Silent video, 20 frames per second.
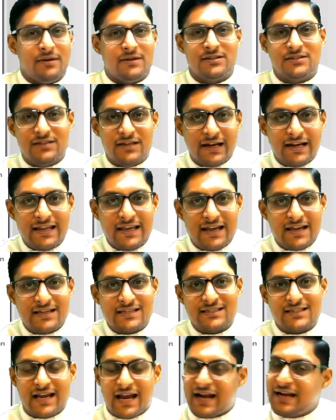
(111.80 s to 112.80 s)
means
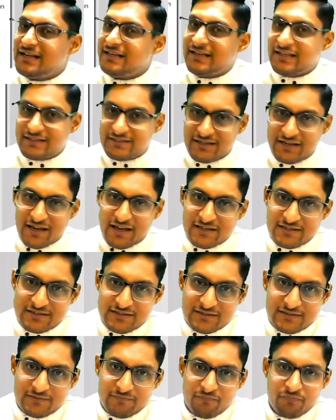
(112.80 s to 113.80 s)
TDS and
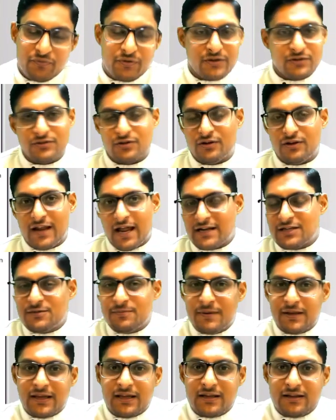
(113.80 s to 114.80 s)
TCS. So
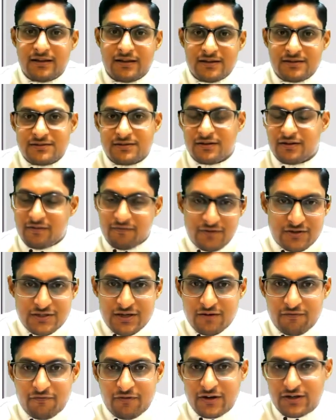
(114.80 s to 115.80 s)
let's begin this
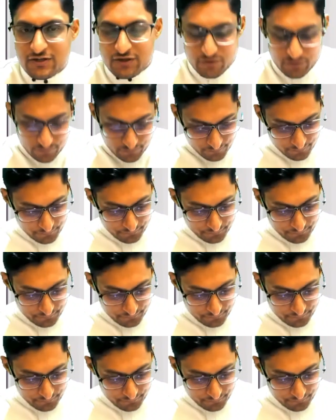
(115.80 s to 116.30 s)
revision video.